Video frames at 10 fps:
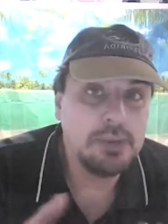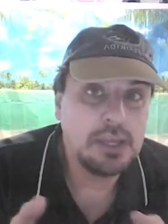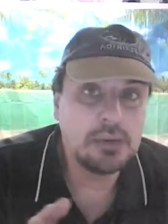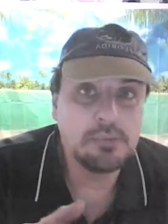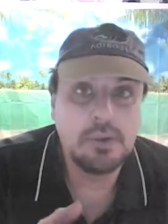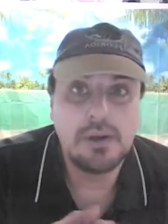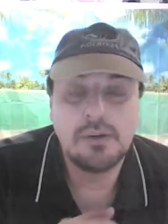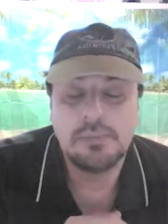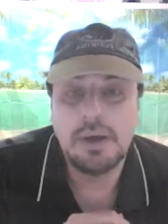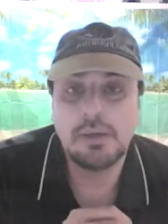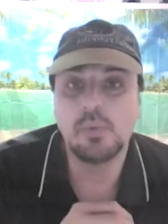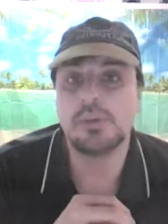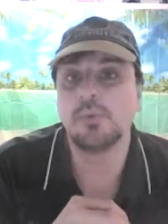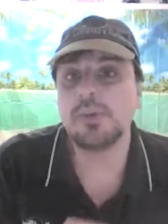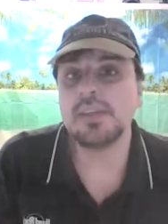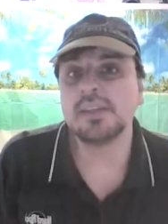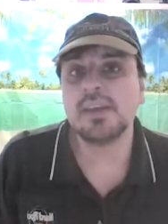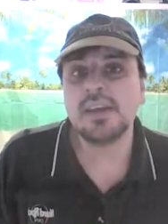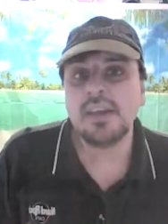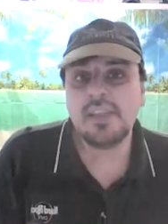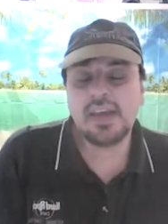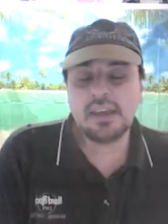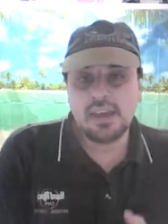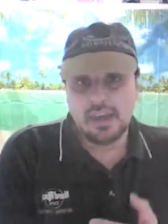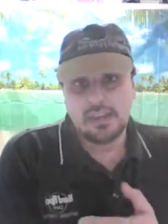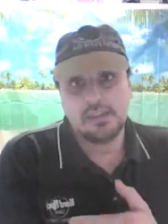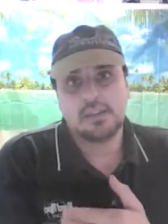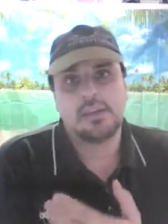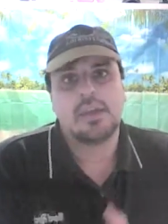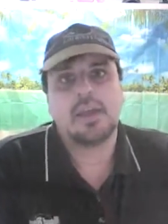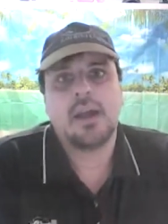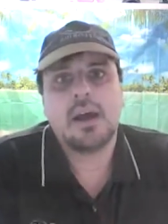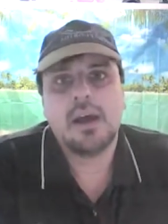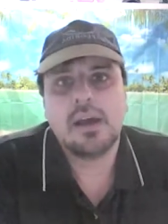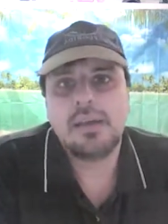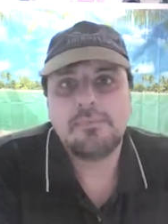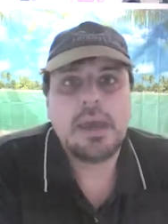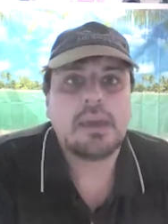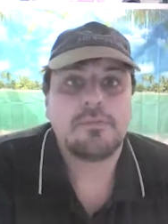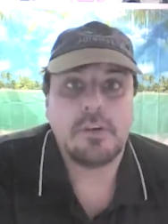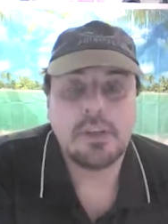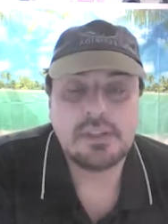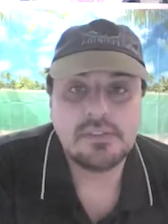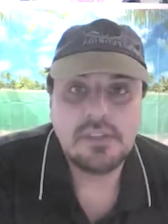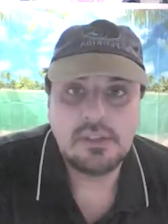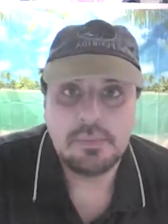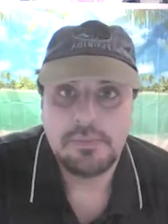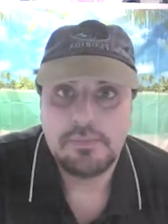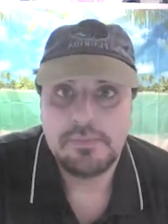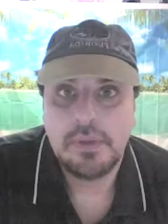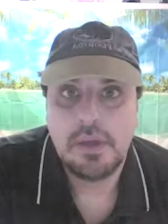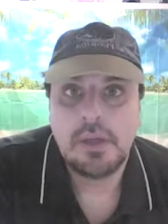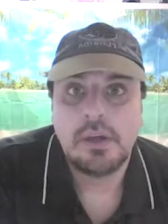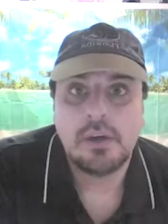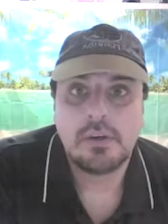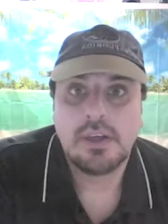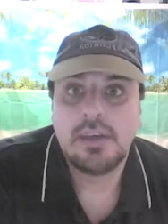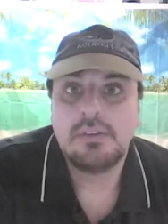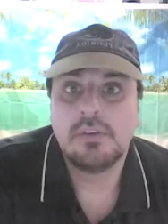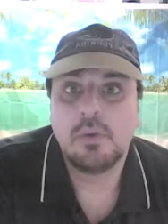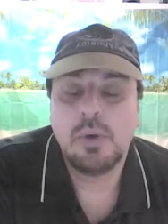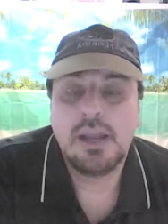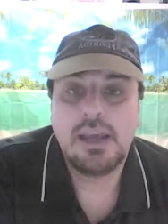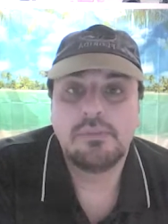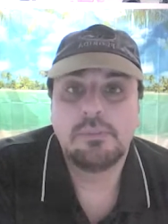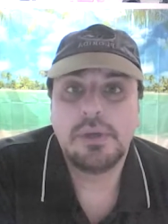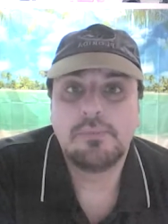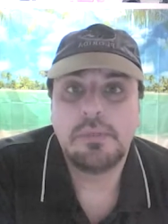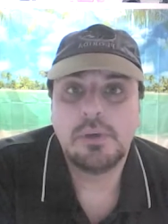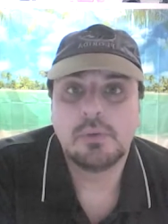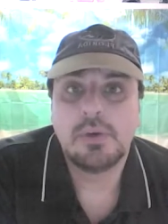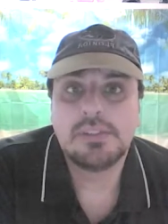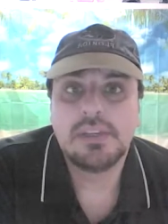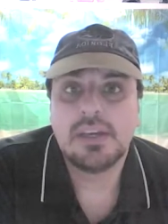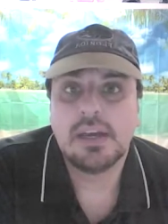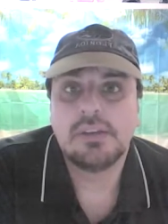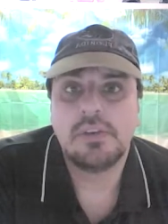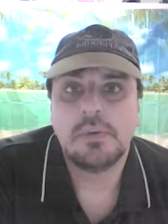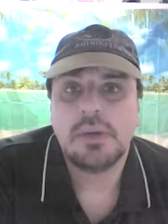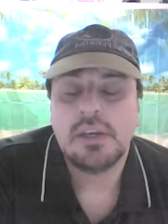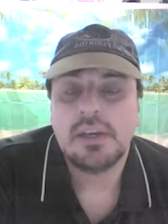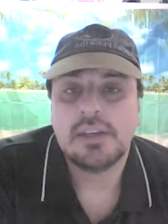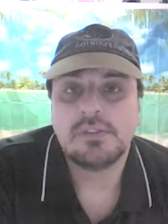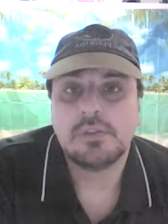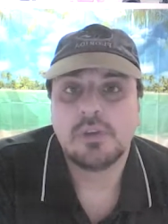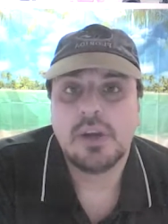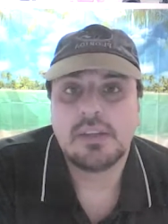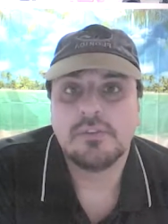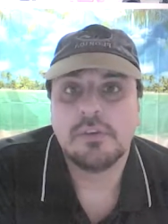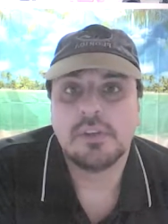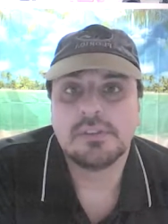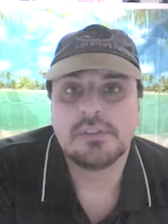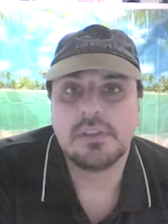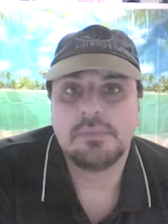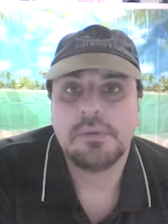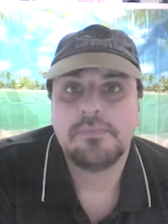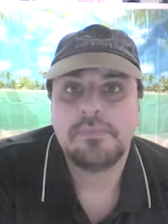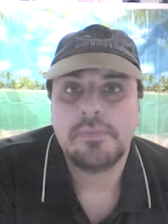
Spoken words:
depending upon what you eat, that can impact falling asleep. Okay, you don't want to have a big meal resting on you as you're trying to fall asleep.